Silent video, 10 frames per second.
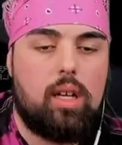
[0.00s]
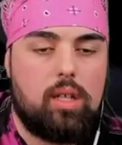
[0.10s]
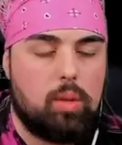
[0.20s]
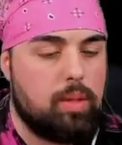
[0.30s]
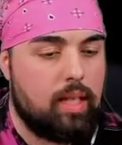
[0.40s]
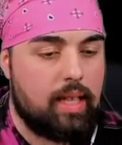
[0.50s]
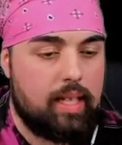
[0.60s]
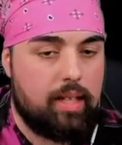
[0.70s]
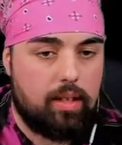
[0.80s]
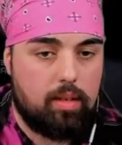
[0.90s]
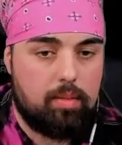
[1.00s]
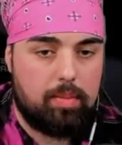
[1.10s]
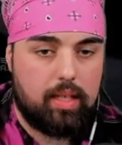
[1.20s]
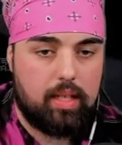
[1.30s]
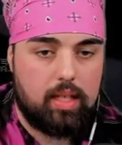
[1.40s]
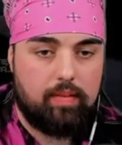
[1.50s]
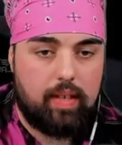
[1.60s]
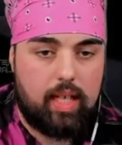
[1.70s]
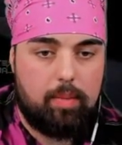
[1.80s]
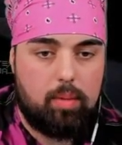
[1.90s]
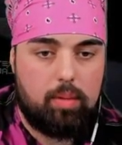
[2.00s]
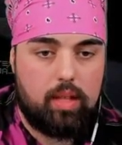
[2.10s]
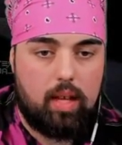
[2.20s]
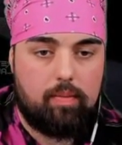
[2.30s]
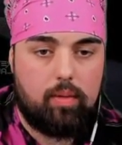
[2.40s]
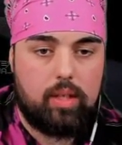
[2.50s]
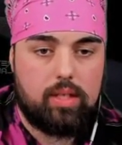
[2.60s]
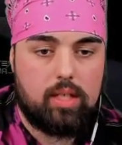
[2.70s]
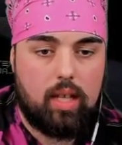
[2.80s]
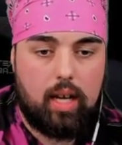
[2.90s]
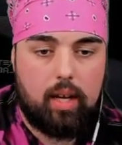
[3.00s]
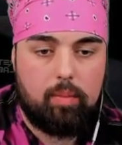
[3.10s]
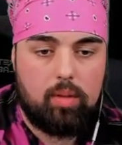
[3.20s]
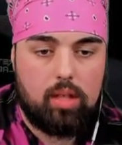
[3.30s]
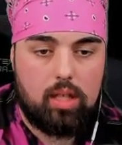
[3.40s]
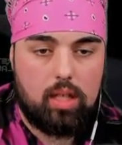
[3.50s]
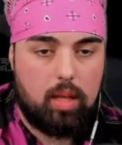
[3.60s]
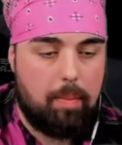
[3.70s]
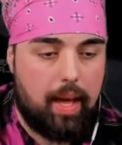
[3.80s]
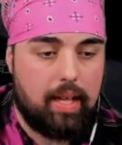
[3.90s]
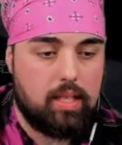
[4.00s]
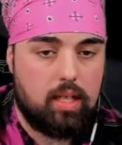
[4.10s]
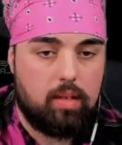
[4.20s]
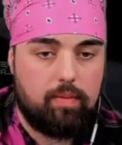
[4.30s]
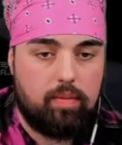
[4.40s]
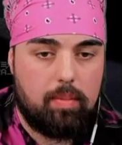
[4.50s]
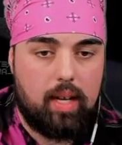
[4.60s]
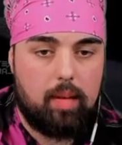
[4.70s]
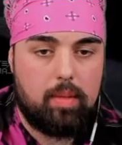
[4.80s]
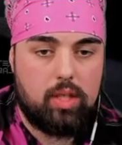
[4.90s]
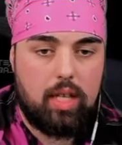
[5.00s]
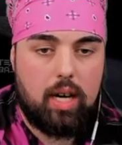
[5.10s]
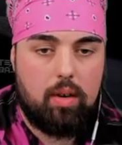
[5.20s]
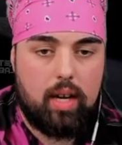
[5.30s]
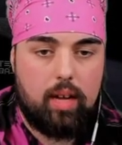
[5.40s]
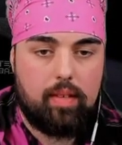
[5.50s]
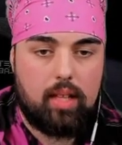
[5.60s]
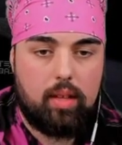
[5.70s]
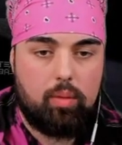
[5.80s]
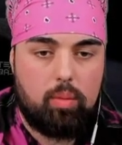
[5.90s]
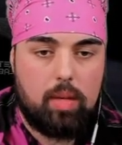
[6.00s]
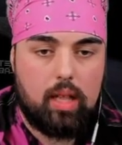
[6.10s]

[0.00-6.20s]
So with the leader, because if I keep doing that voice, I will literally pass out from how much air I have to let through my